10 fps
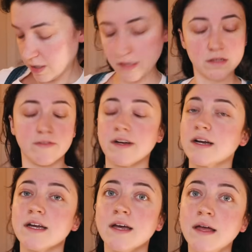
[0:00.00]
It's
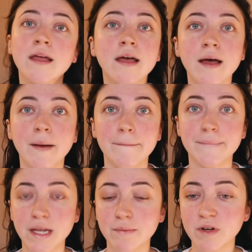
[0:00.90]
very
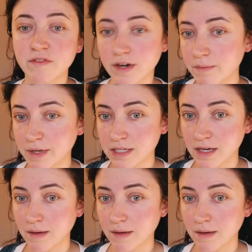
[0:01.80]
minimal, very basic.